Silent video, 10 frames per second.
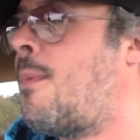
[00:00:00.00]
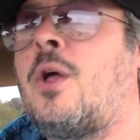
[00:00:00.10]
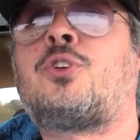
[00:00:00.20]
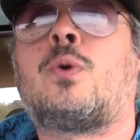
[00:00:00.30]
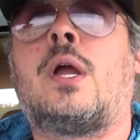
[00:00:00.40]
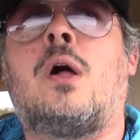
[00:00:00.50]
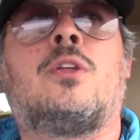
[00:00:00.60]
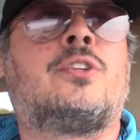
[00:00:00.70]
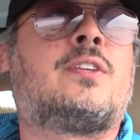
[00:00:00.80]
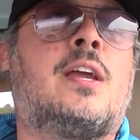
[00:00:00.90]

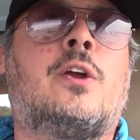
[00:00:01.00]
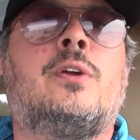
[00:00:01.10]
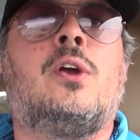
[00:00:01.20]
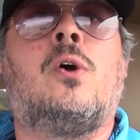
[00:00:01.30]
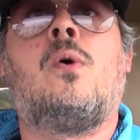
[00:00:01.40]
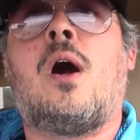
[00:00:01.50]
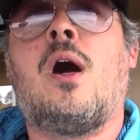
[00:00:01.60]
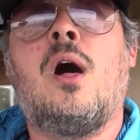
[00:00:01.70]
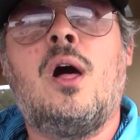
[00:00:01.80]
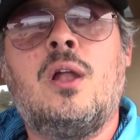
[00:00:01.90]
Montreal, Ontario,
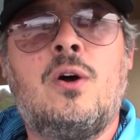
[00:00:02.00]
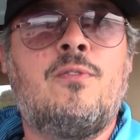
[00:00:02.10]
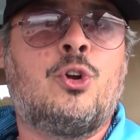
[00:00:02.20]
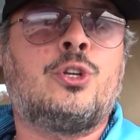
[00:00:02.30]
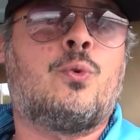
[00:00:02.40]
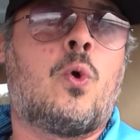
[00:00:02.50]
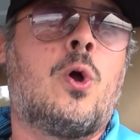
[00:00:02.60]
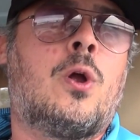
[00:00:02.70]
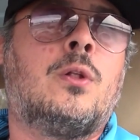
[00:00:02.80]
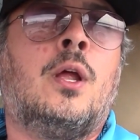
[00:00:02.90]
all over the
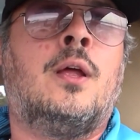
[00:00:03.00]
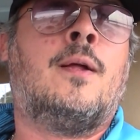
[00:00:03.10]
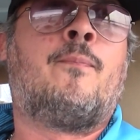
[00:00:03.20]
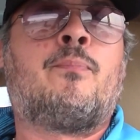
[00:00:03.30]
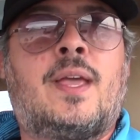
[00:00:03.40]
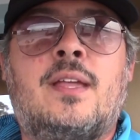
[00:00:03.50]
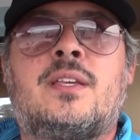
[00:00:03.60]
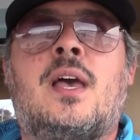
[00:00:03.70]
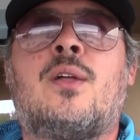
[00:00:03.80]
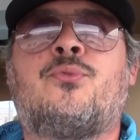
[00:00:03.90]
world in
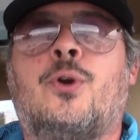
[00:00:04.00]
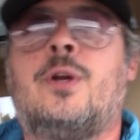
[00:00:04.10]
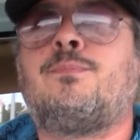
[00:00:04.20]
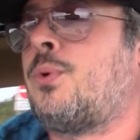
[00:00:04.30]
comfort.